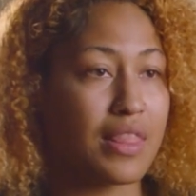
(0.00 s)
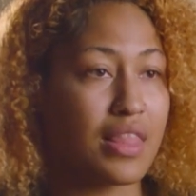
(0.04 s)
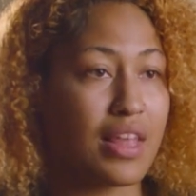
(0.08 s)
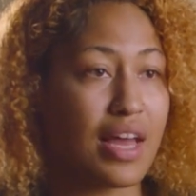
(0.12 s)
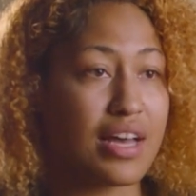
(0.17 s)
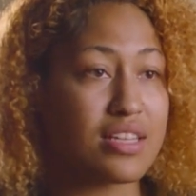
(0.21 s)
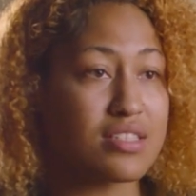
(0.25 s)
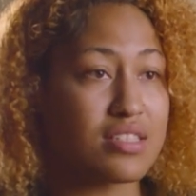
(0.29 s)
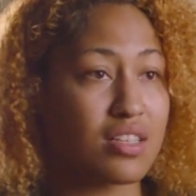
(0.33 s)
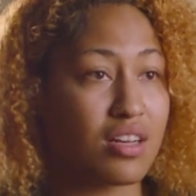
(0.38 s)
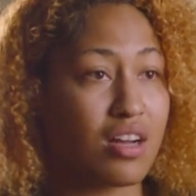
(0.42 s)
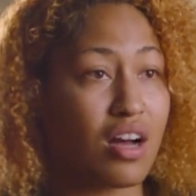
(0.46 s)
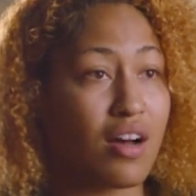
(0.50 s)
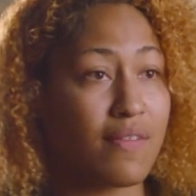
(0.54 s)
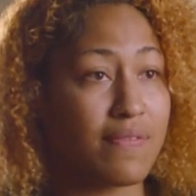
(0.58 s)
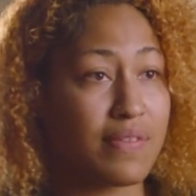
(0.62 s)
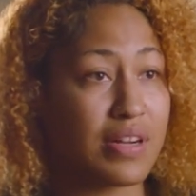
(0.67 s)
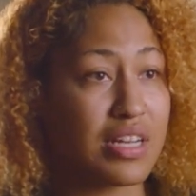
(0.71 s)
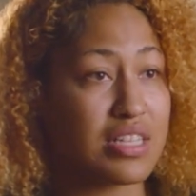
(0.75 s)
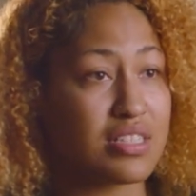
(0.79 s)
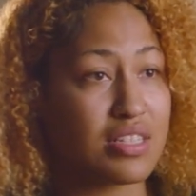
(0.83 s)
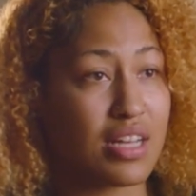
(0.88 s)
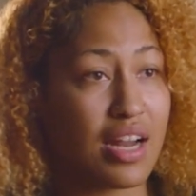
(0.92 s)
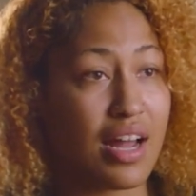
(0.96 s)
that's the
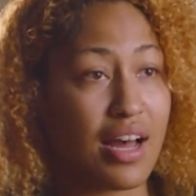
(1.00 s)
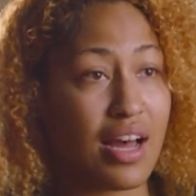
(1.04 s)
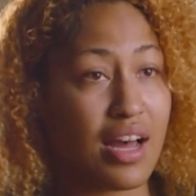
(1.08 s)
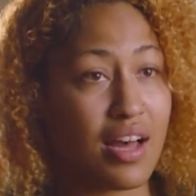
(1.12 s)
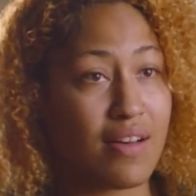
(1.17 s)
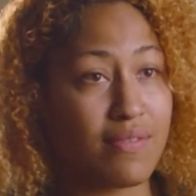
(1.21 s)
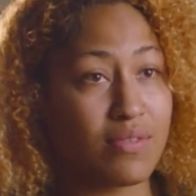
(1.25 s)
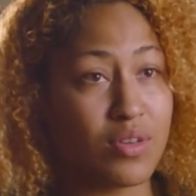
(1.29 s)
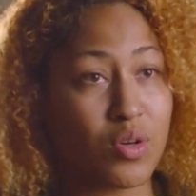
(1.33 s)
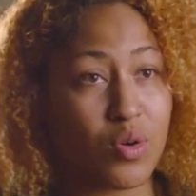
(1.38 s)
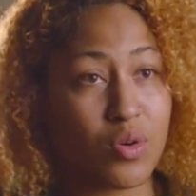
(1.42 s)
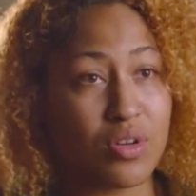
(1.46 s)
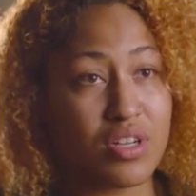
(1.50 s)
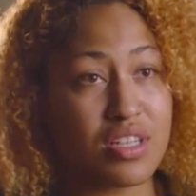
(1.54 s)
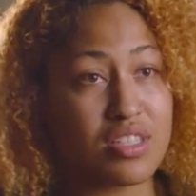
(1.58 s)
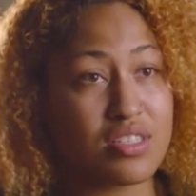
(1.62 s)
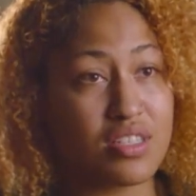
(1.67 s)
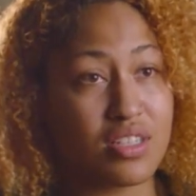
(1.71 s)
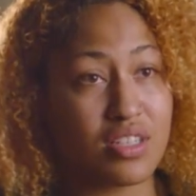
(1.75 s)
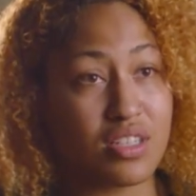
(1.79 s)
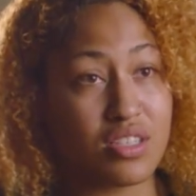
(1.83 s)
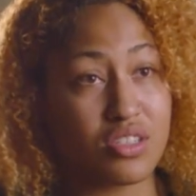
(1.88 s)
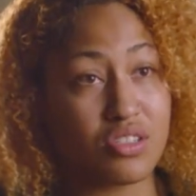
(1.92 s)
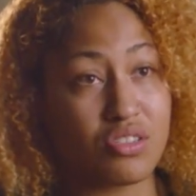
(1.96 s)
confidence that I have going
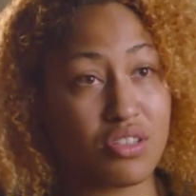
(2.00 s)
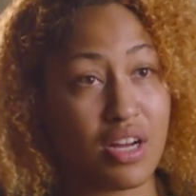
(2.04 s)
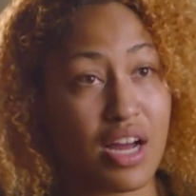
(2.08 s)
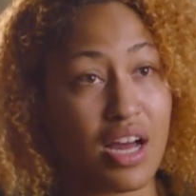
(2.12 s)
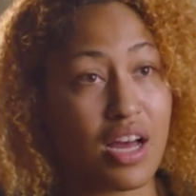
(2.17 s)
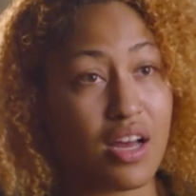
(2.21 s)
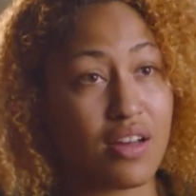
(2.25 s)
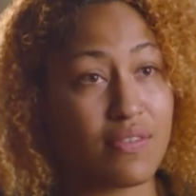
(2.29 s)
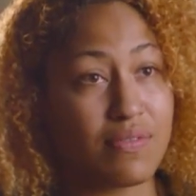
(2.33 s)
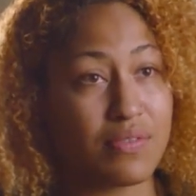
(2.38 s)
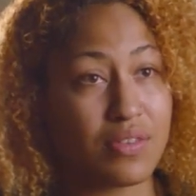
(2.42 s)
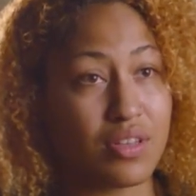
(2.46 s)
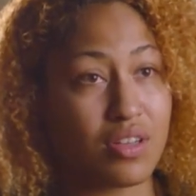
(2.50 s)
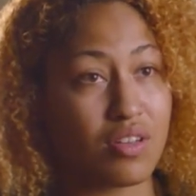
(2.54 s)
into this draft.